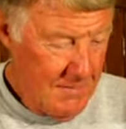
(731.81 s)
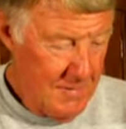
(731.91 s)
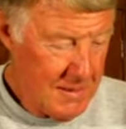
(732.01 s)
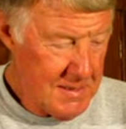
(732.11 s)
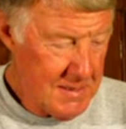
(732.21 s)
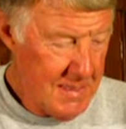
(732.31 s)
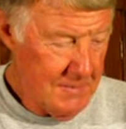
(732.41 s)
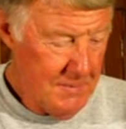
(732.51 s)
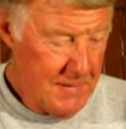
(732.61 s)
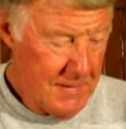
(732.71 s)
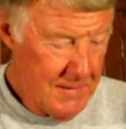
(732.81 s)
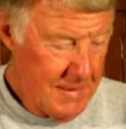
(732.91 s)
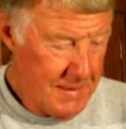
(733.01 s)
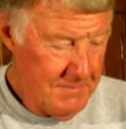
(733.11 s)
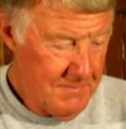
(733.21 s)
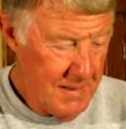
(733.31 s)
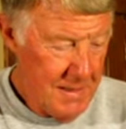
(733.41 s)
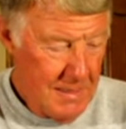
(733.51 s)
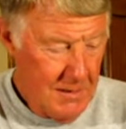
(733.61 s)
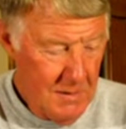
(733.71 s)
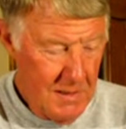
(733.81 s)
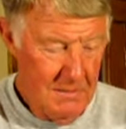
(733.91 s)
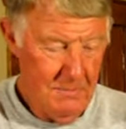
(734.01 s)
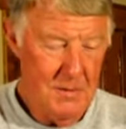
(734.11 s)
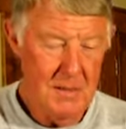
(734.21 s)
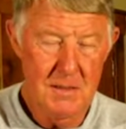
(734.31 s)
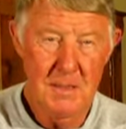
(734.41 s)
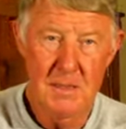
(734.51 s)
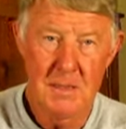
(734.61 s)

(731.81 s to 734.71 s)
mixing it up, you want to put